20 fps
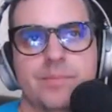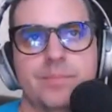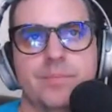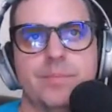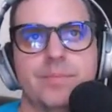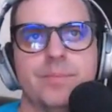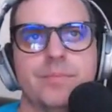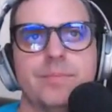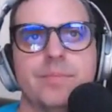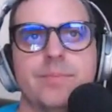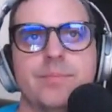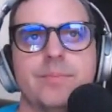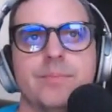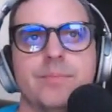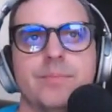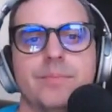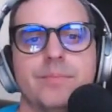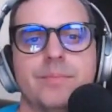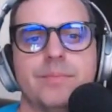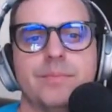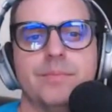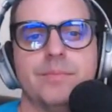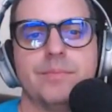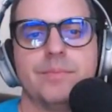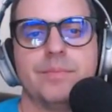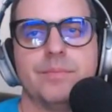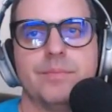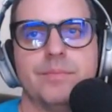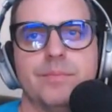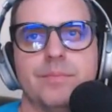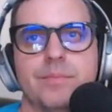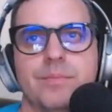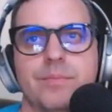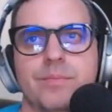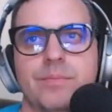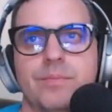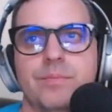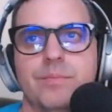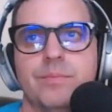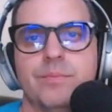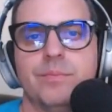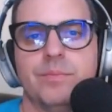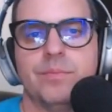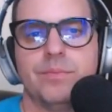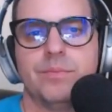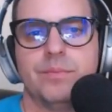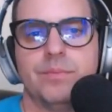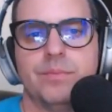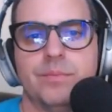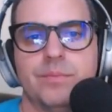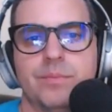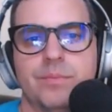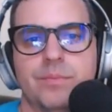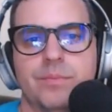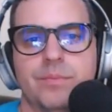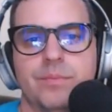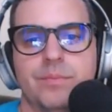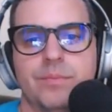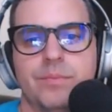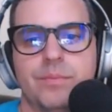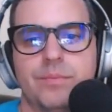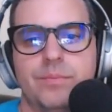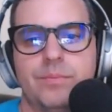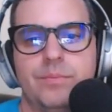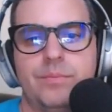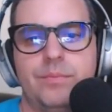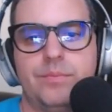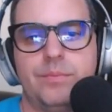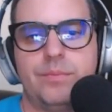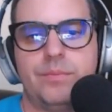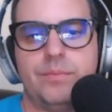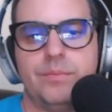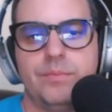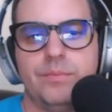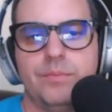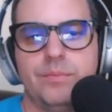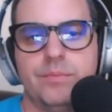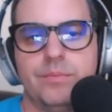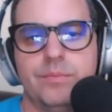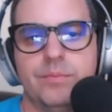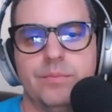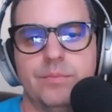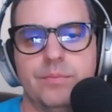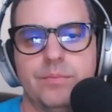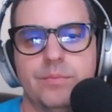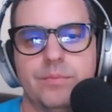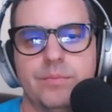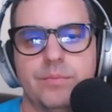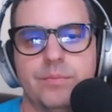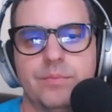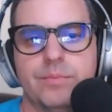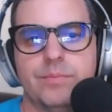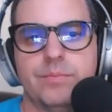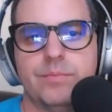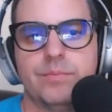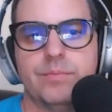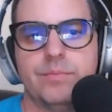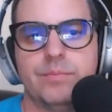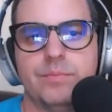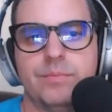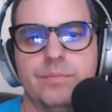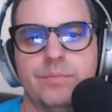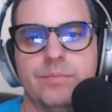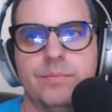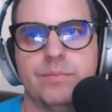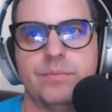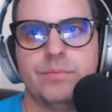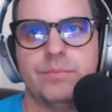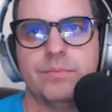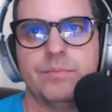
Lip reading: (silent)